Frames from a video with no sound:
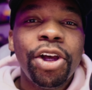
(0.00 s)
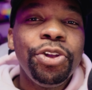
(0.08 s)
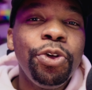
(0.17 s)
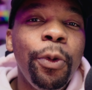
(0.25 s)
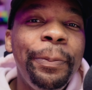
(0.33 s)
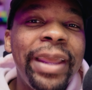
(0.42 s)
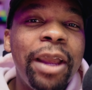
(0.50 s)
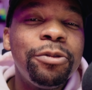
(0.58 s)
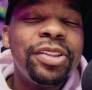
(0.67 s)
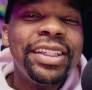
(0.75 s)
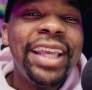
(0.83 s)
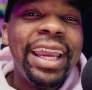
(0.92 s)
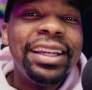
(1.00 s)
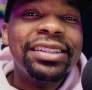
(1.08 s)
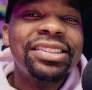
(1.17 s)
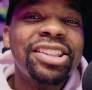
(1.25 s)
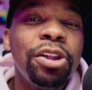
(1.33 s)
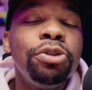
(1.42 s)
you'll be able to gain
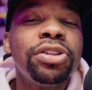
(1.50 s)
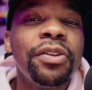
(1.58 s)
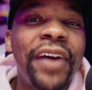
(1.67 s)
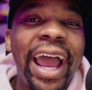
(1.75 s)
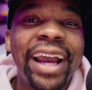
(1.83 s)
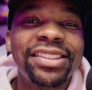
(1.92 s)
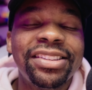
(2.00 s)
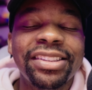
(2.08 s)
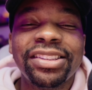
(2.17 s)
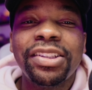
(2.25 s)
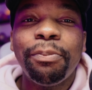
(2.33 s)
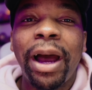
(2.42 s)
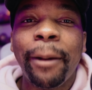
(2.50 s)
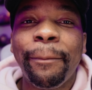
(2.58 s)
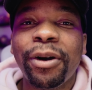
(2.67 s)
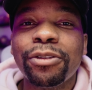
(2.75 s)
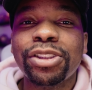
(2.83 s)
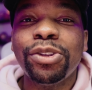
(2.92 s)
exclusive access to my
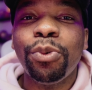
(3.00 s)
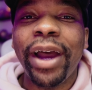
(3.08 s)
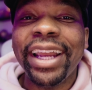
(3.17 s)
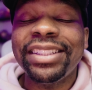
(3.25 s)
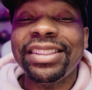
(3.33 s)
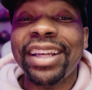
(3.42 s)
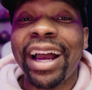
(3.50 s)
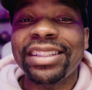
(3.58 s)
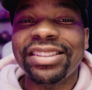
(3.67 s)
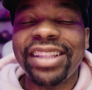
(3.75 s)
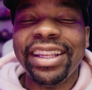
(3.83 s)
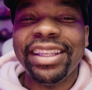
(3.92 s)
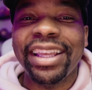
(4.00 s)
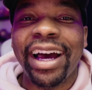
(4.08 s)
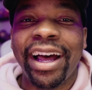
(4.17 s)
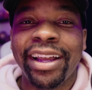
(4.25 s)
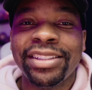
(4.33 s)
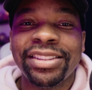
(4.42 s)
personal ATI study
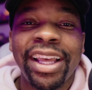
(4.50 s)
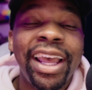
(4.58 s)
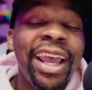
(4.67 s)
guides